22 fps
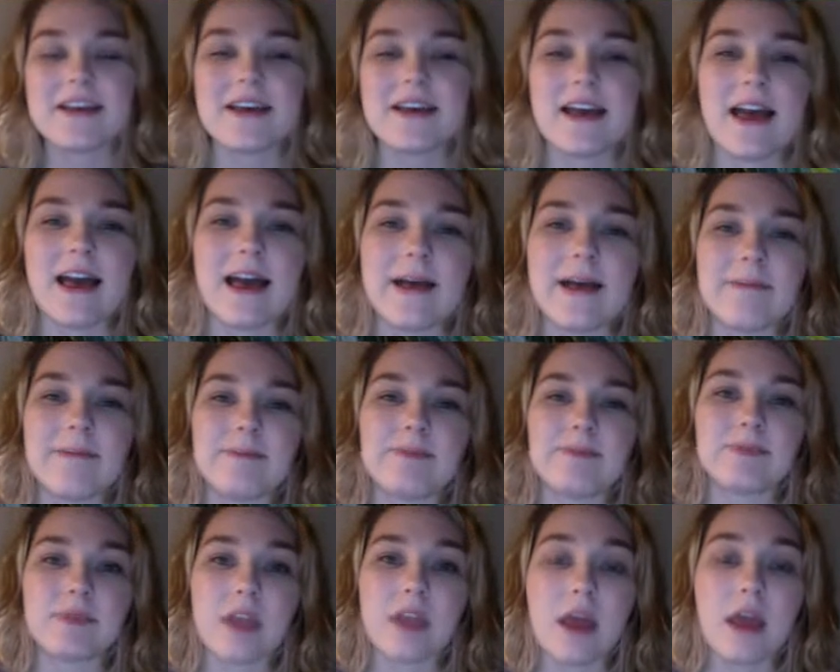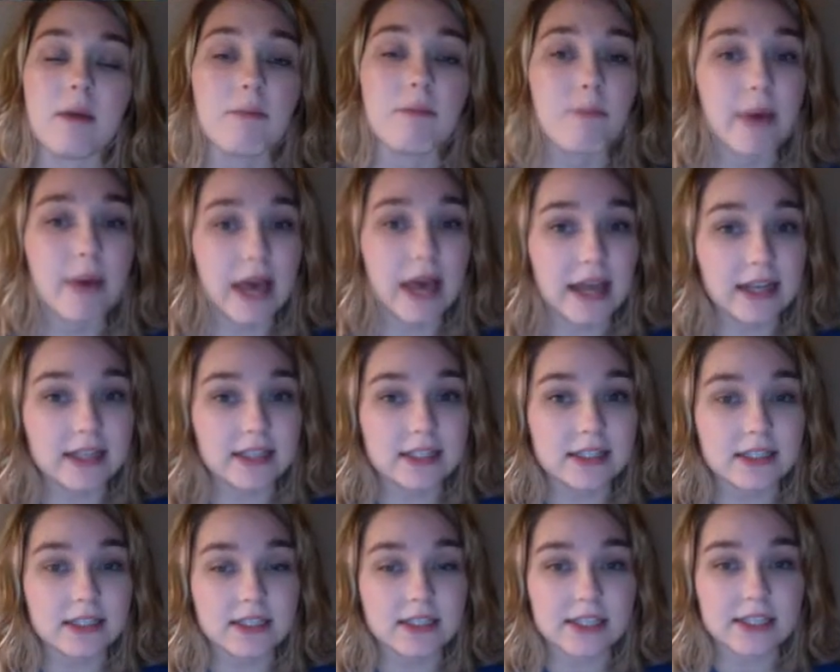But
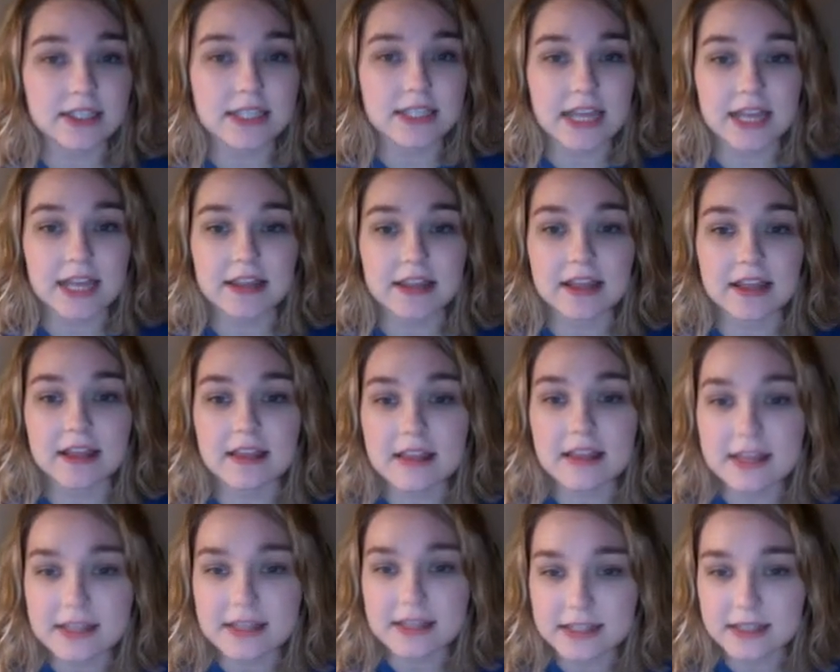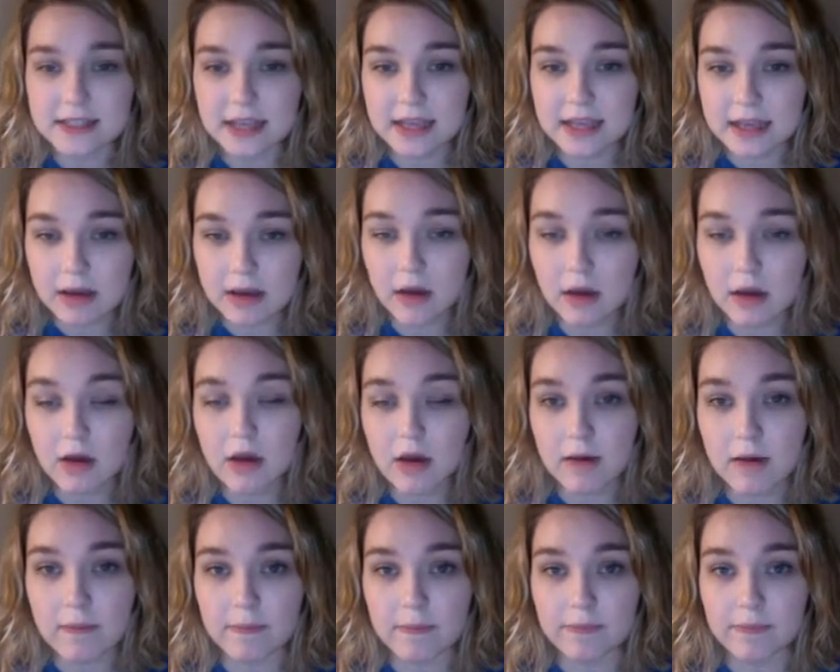to say that this,
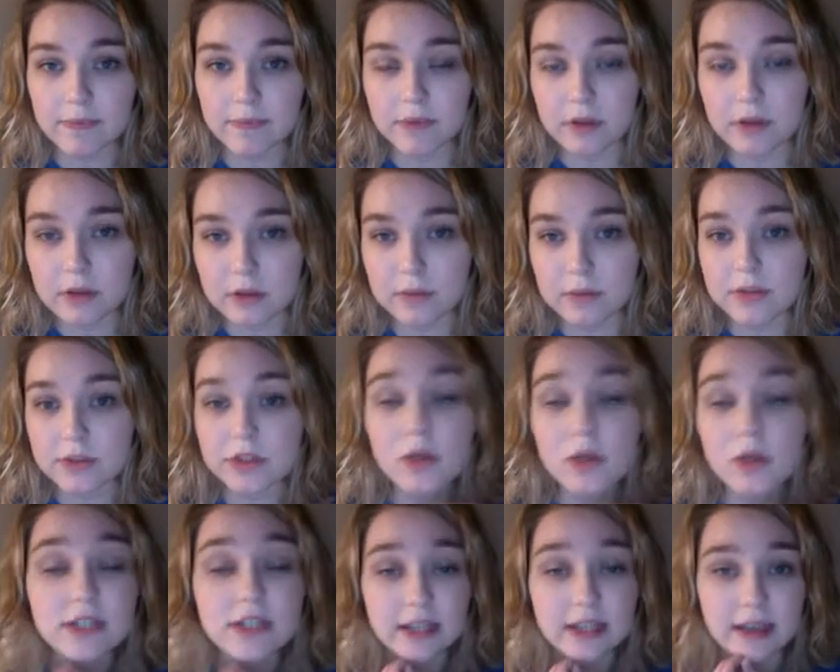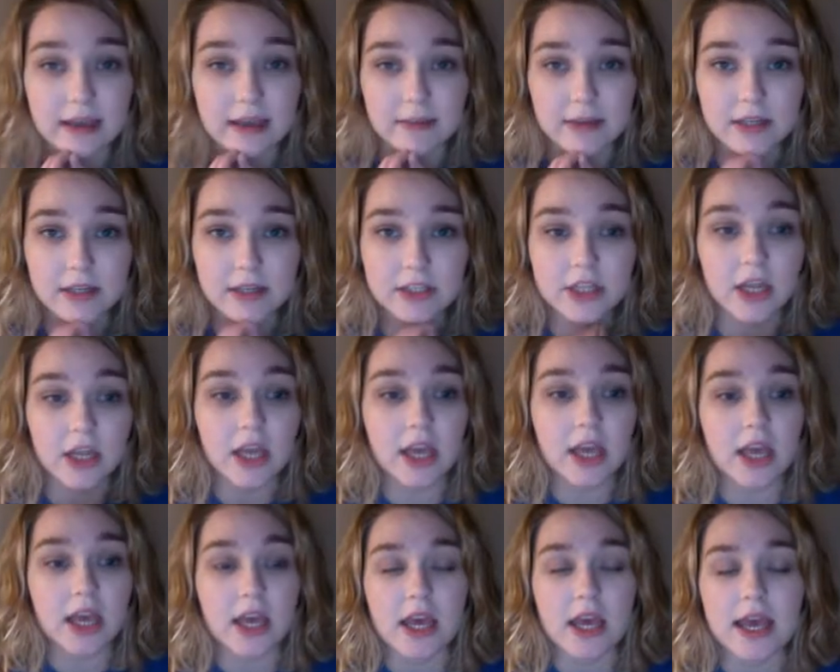the resulting image
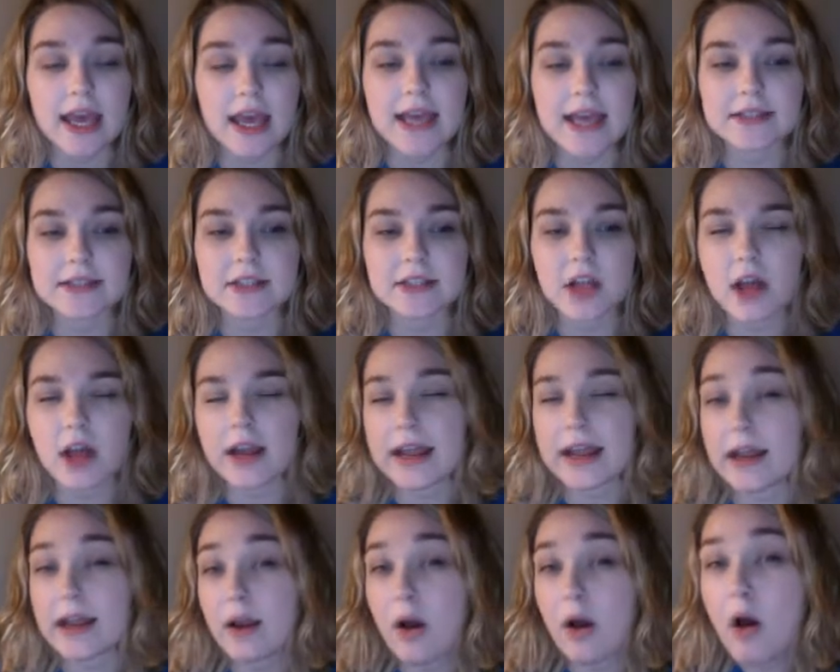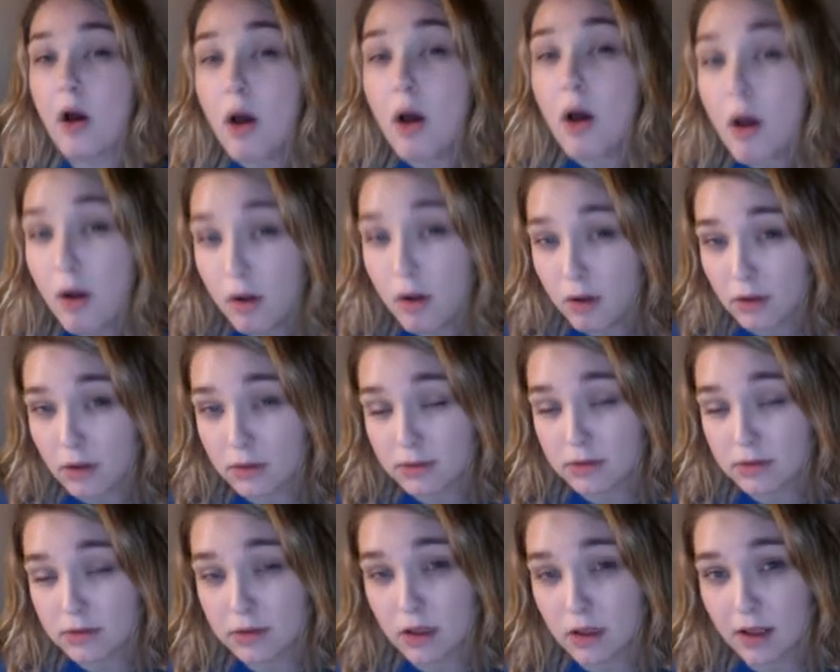is not at
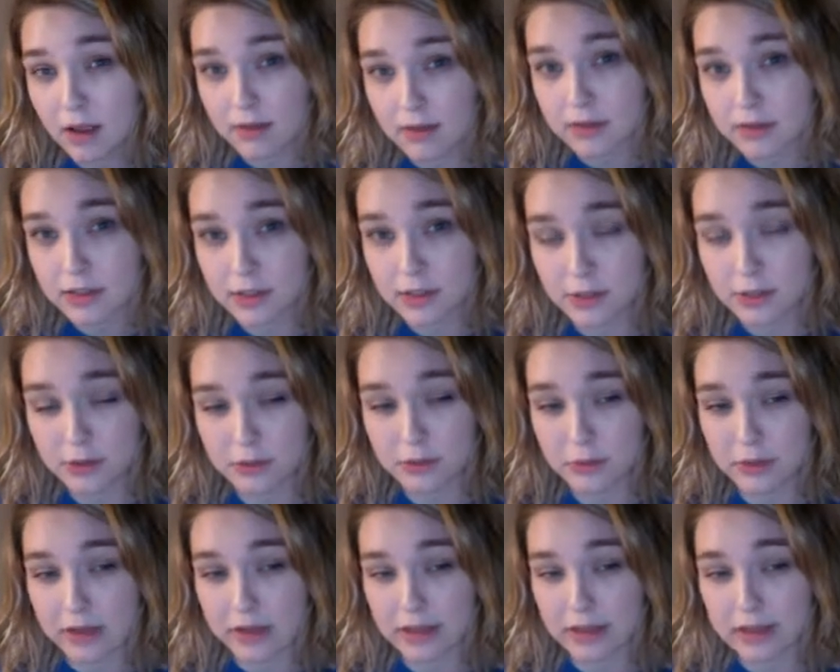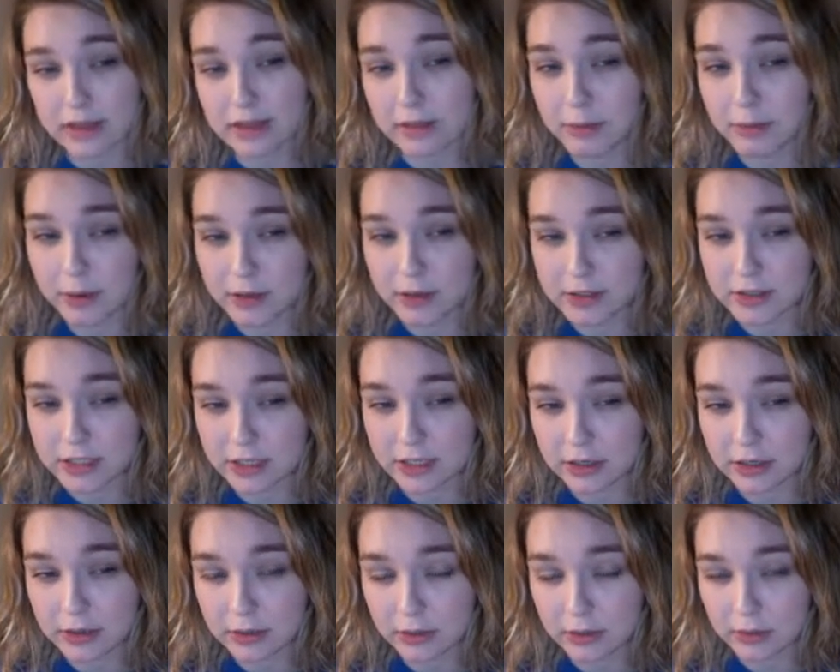all to do with the person
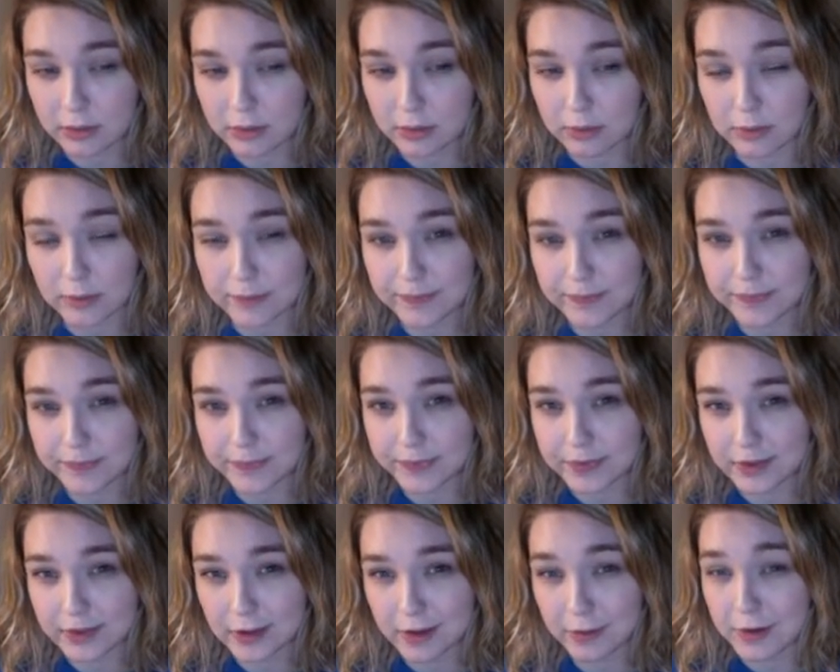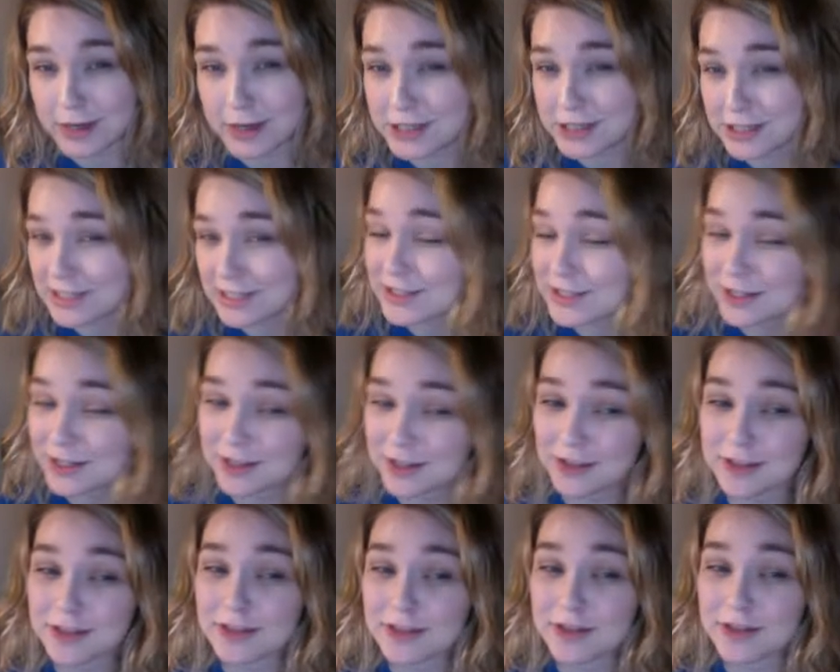who originally took
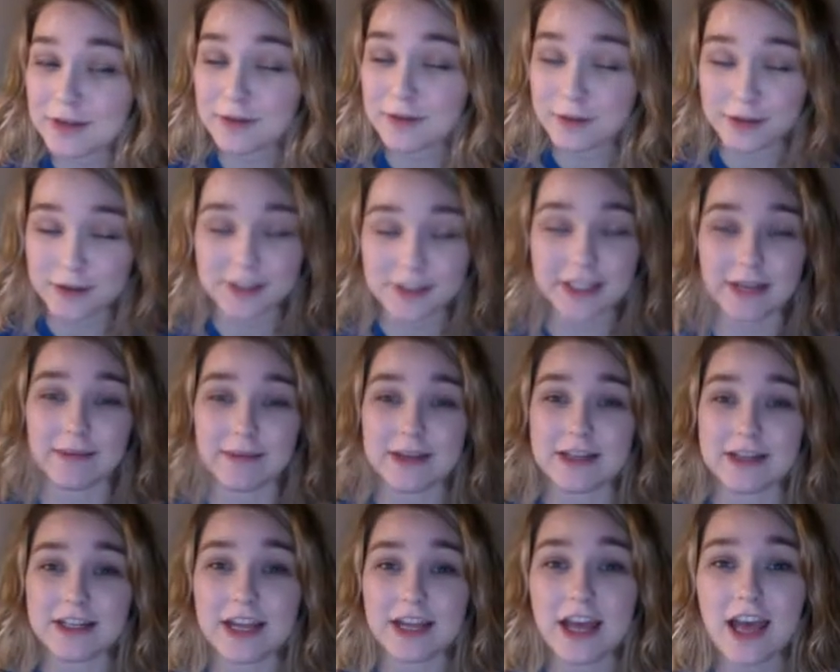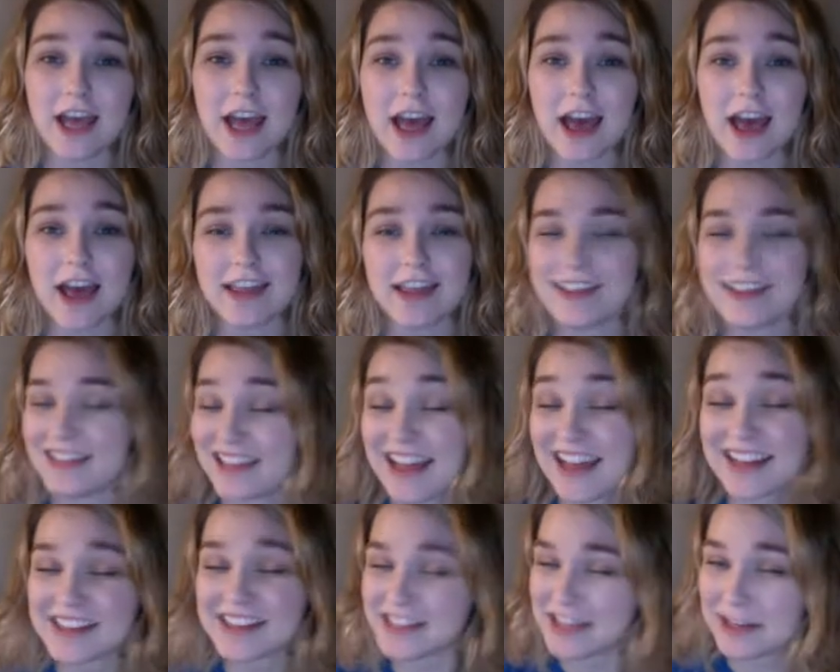the first image, I think
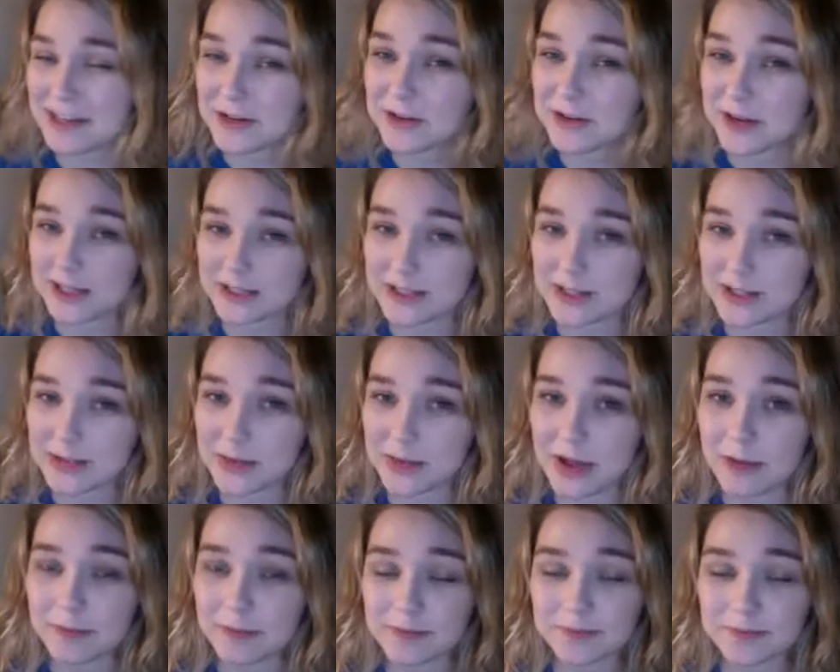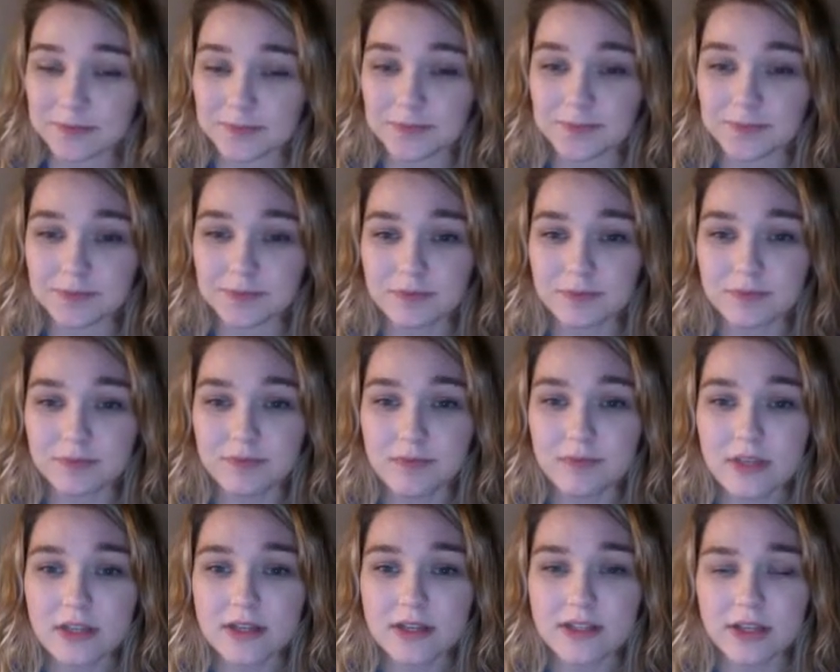that is incorrect as well.
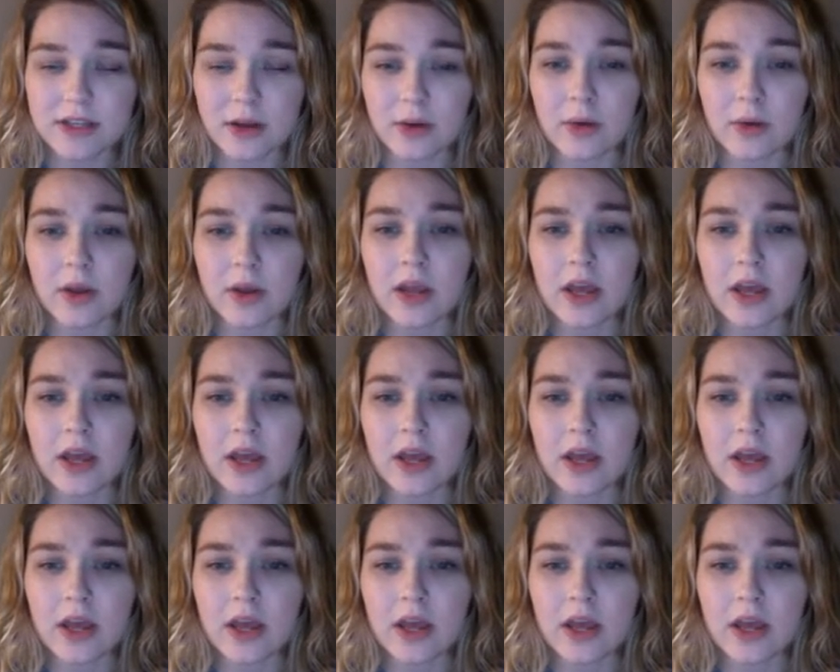So